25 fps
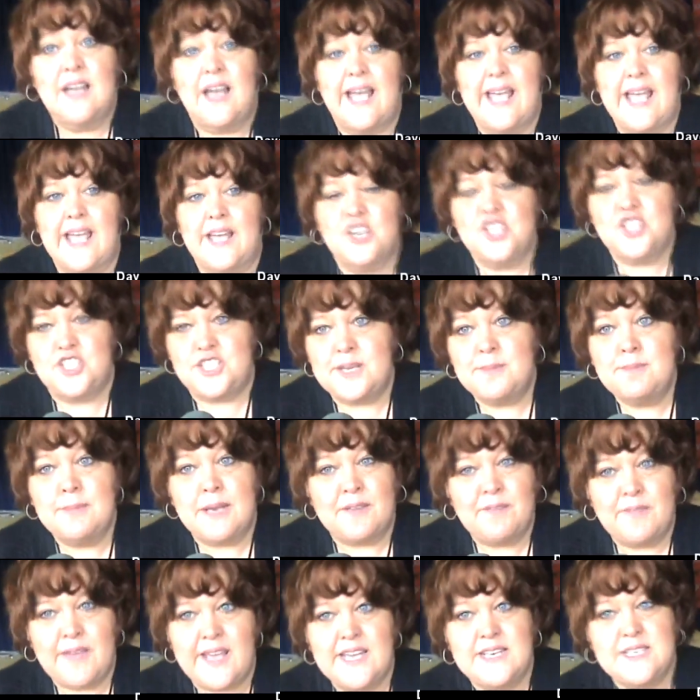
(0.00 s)
and Tim
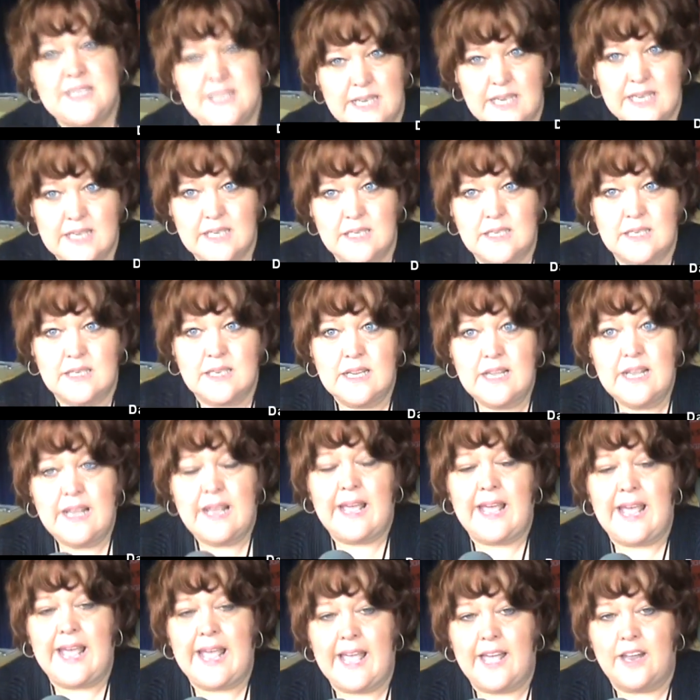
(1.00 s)
McVeigh did.
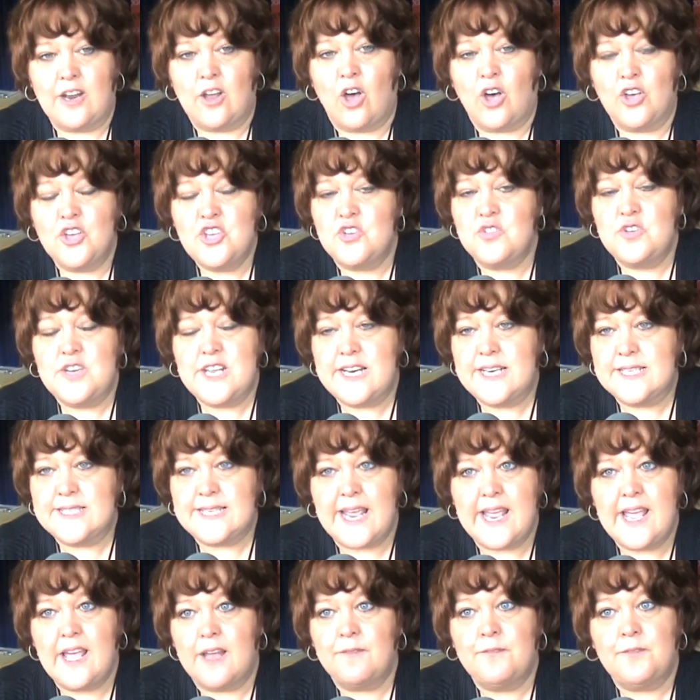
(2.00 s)
And all you need is a
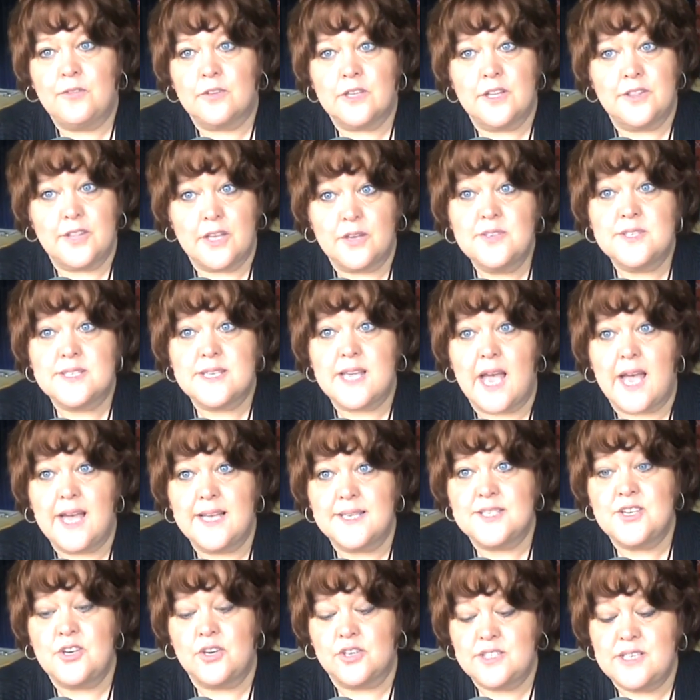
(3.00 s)
handful of those
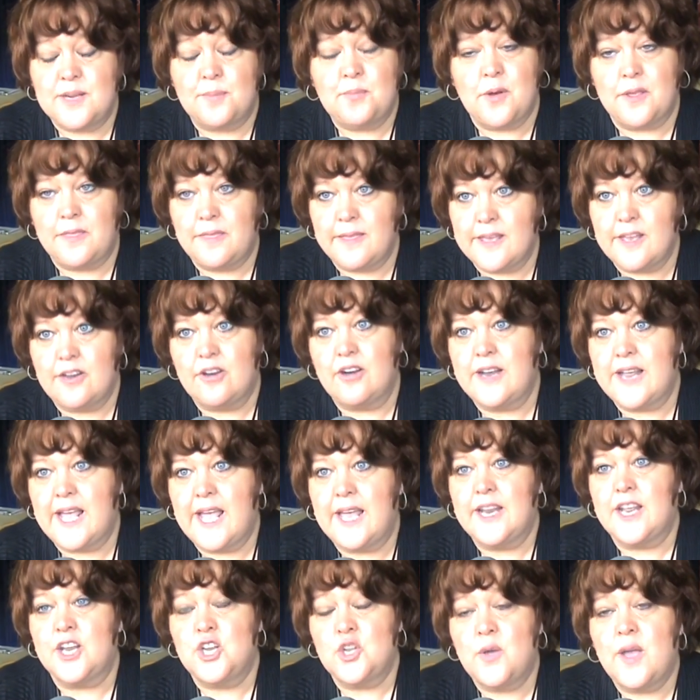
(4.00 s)
guys hooked up with the internet,
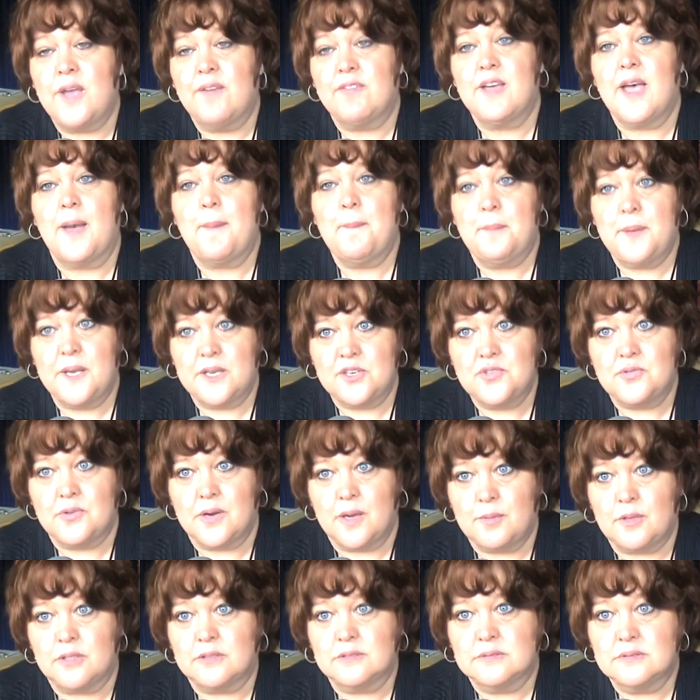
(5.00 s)
and you have got big
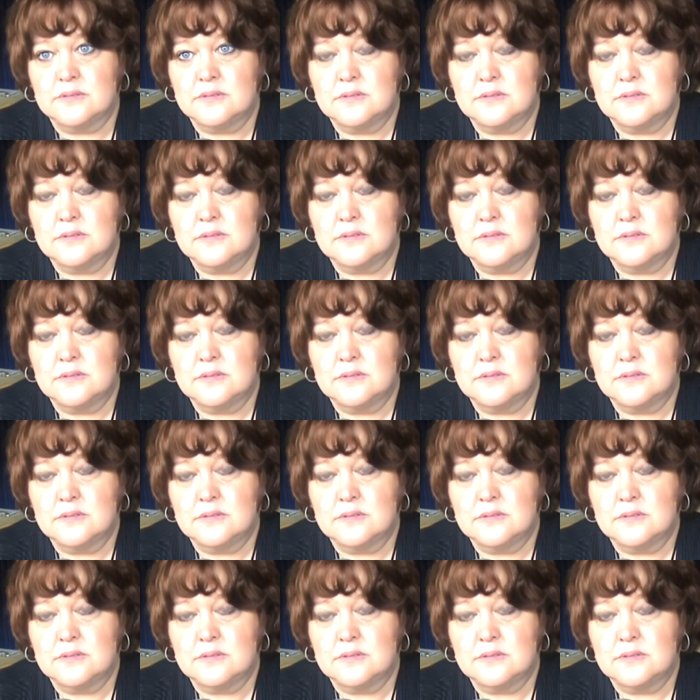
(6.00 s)
trouble.